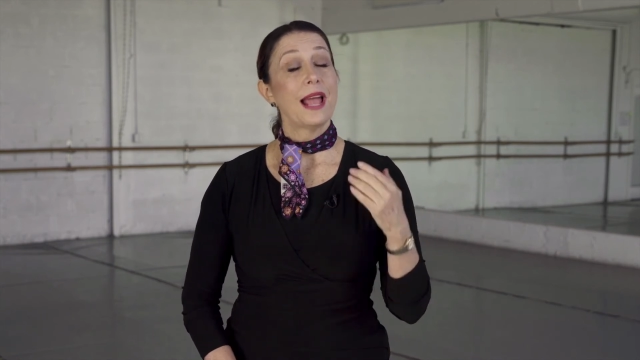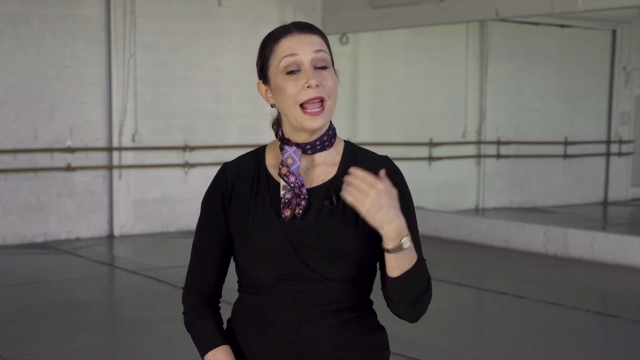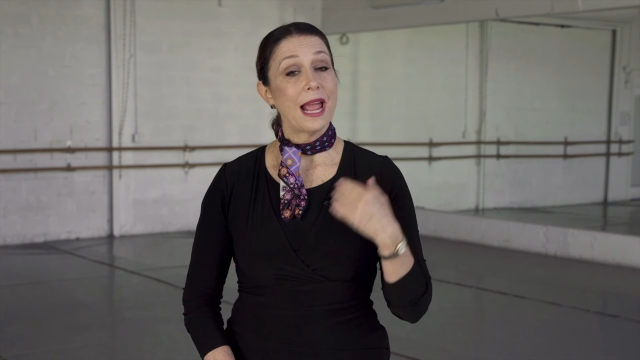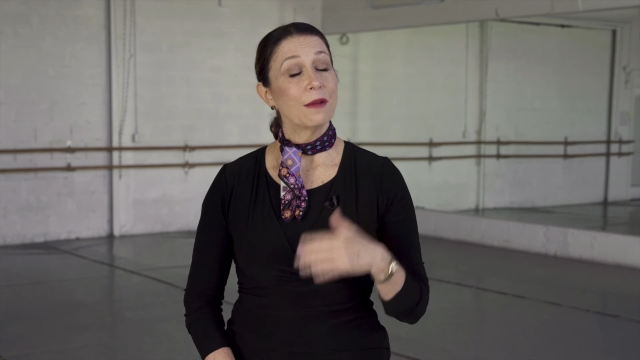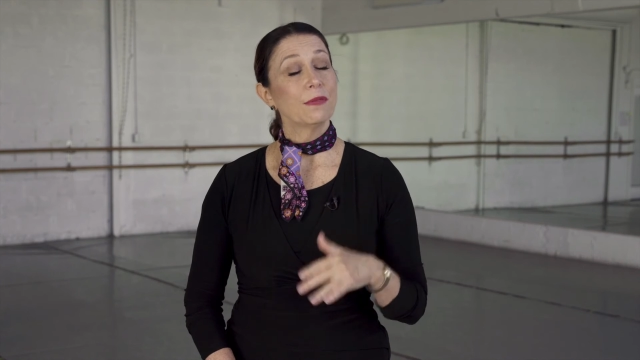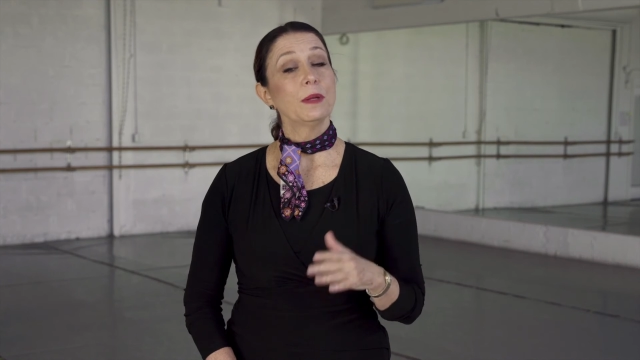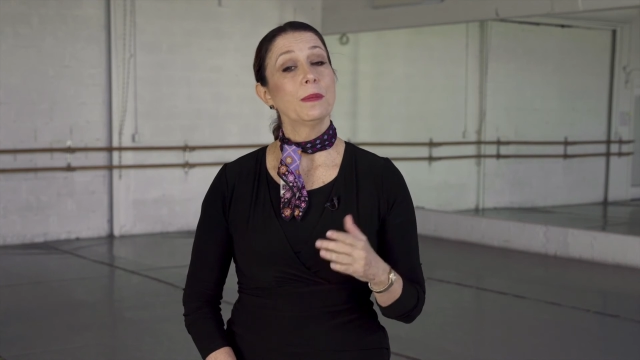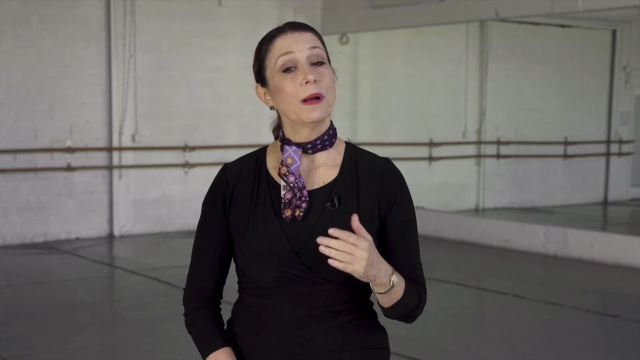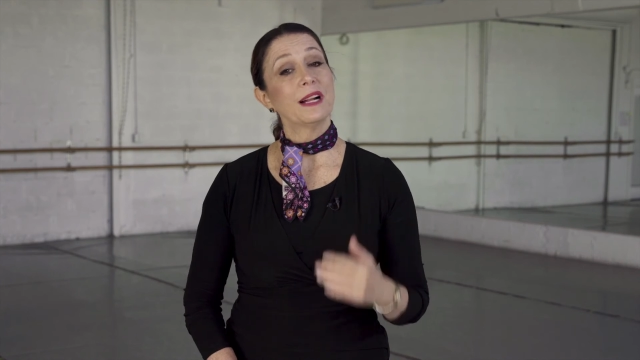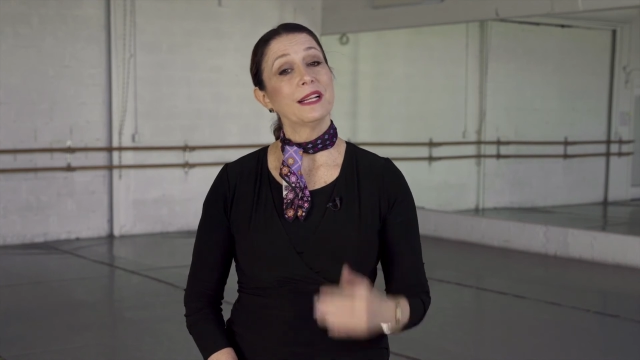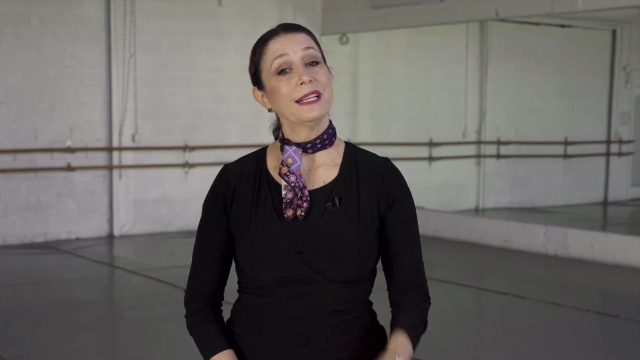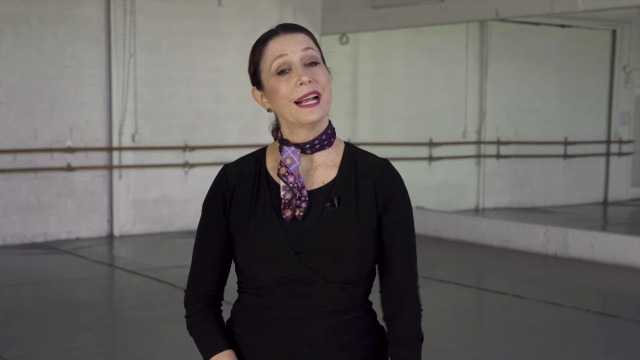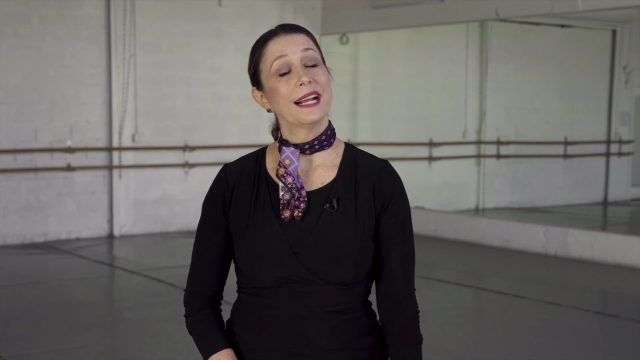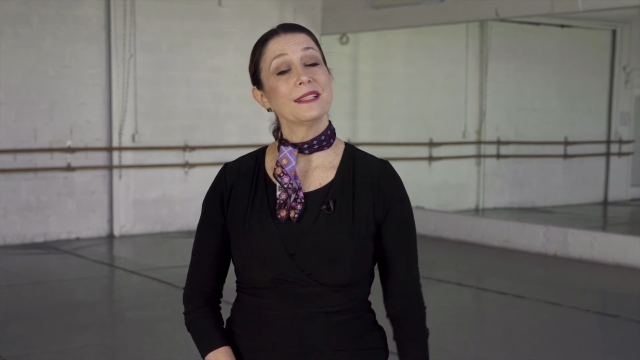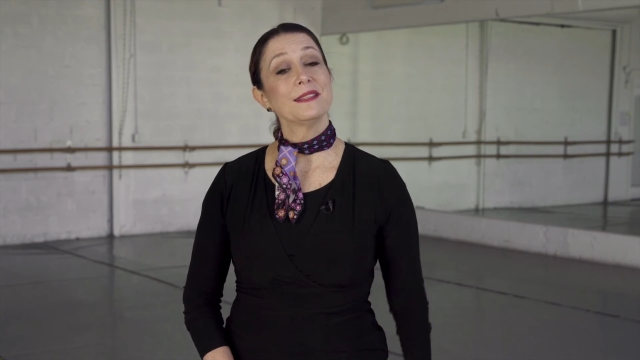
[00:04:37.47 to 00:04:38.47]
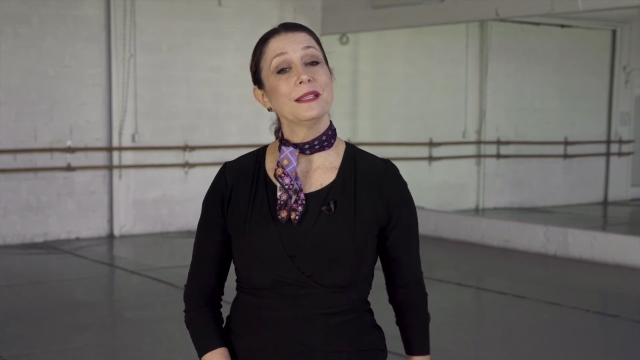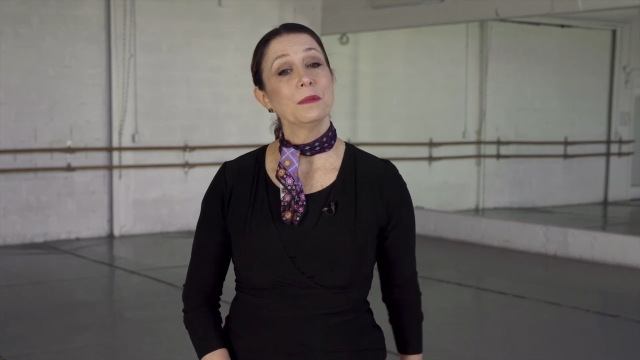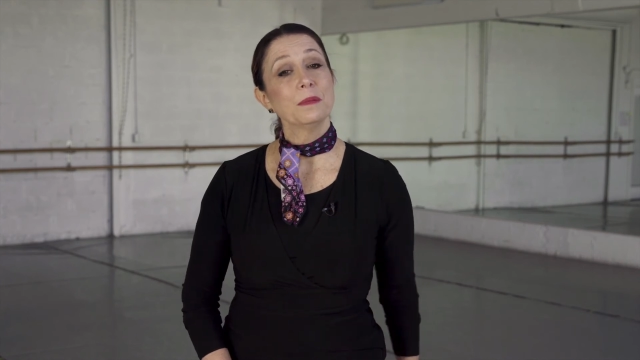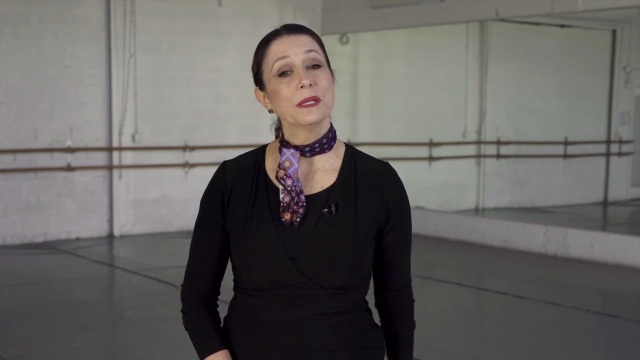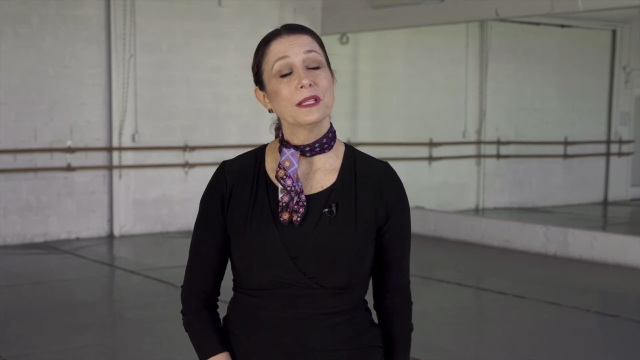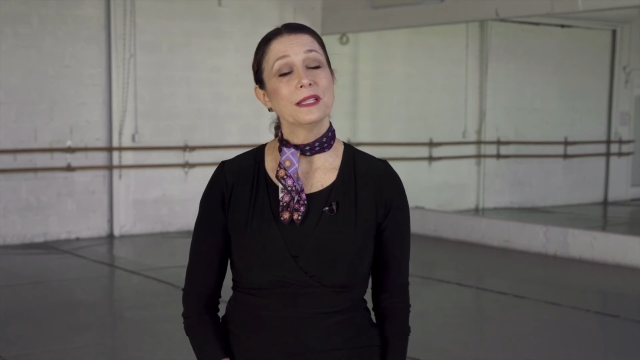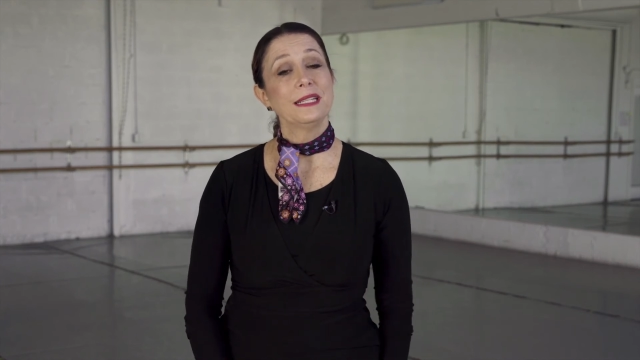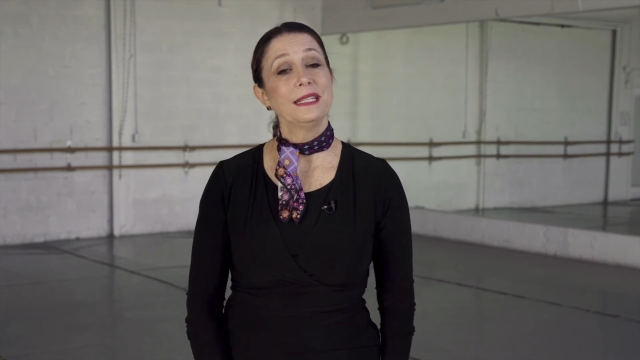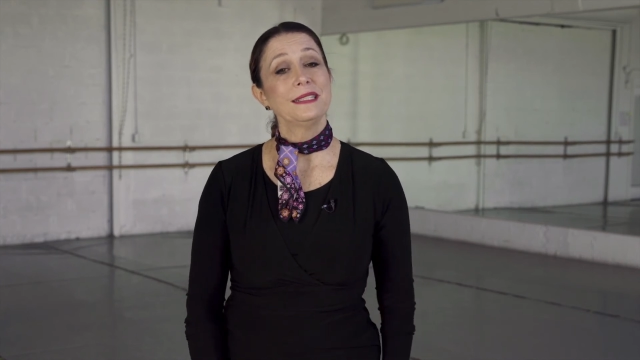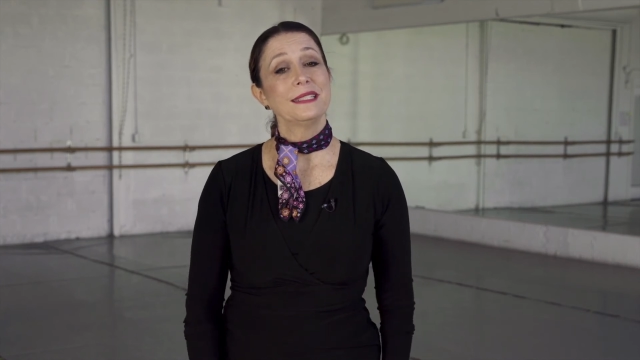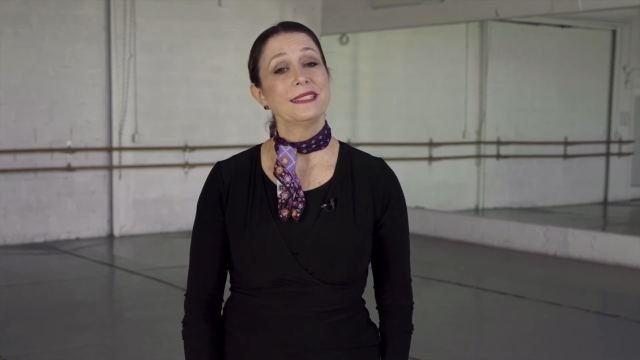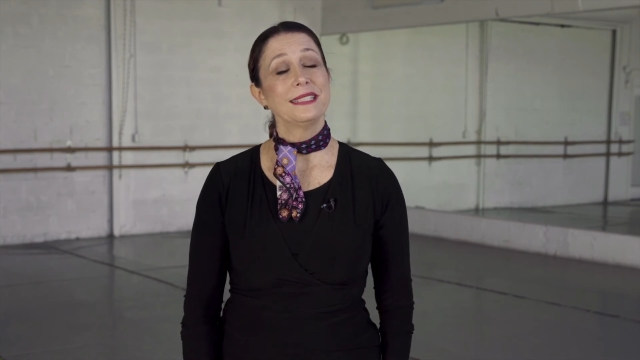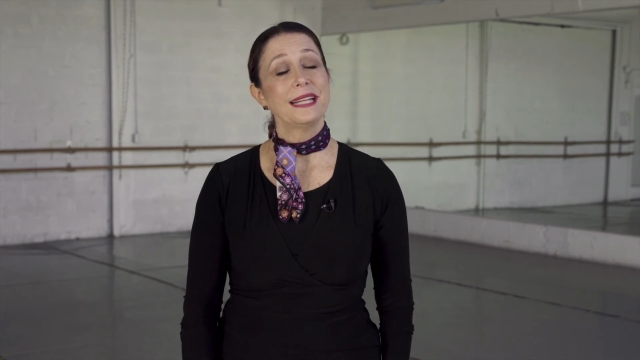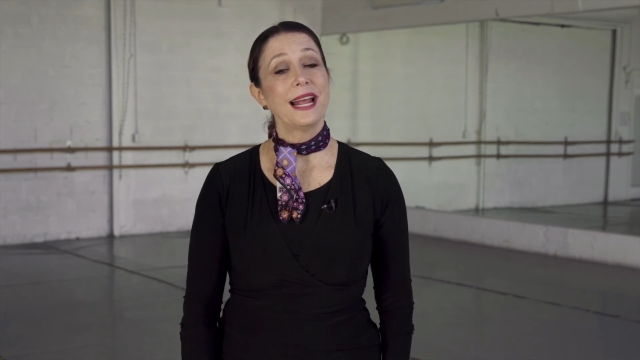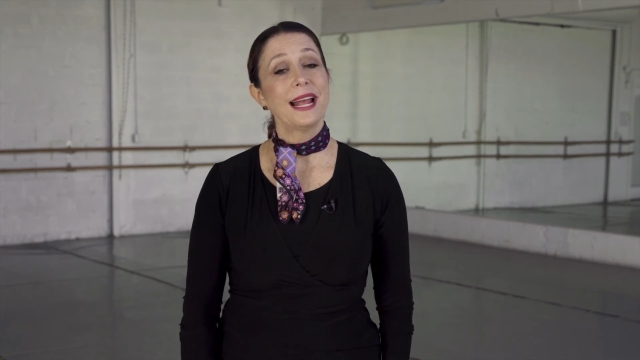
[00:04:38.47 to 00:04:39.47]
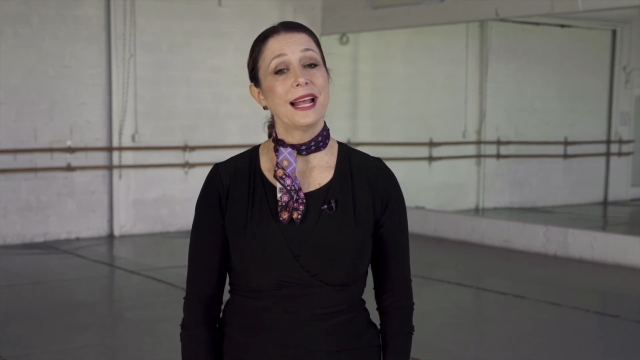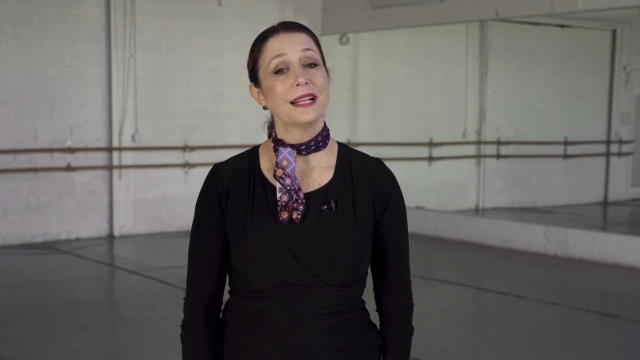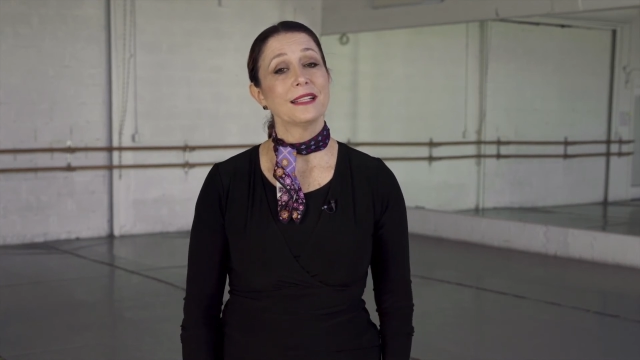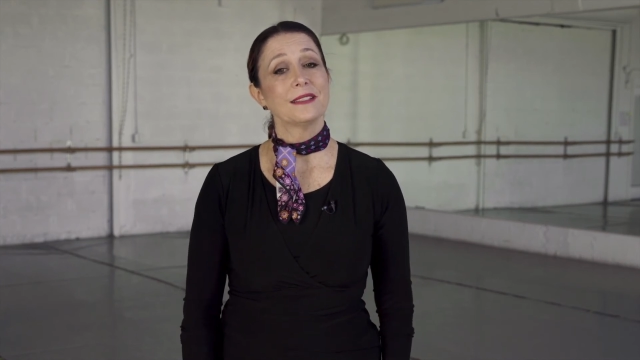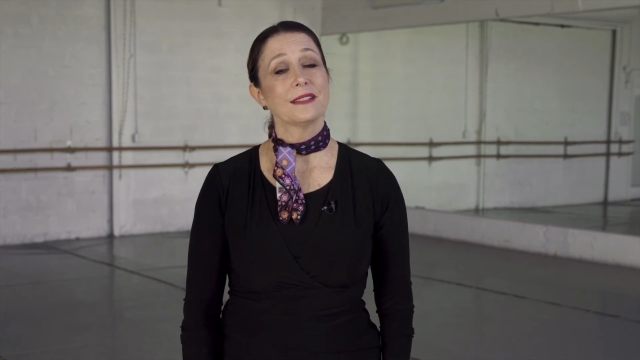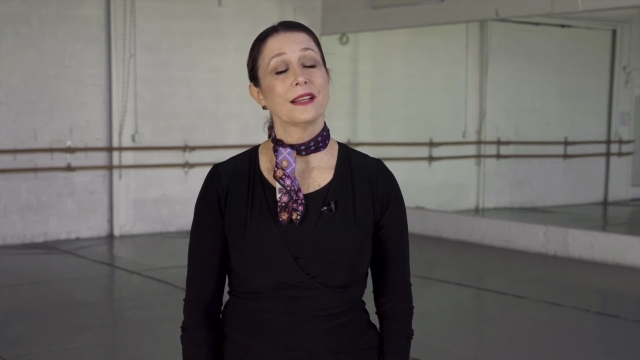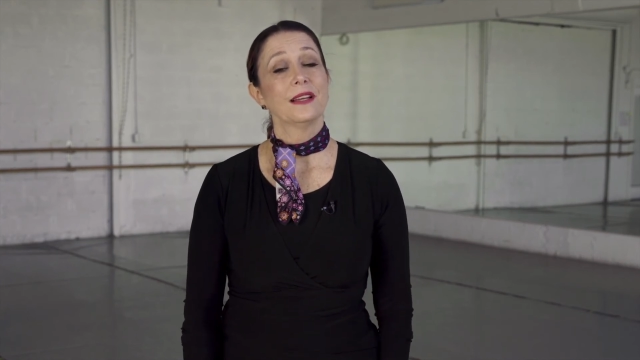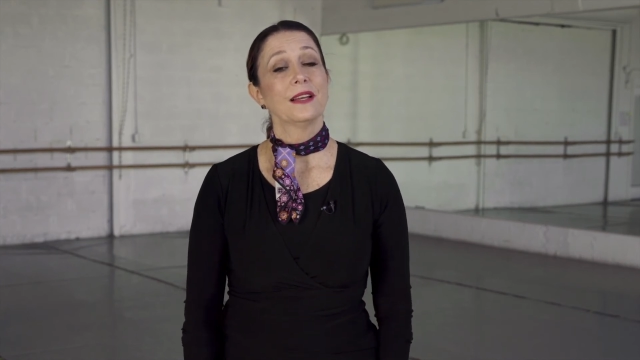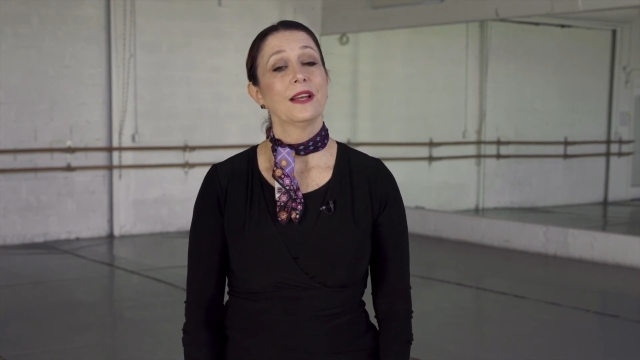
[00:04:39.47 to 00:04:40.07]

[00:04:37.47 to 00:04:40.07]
everybody has the ability to dance.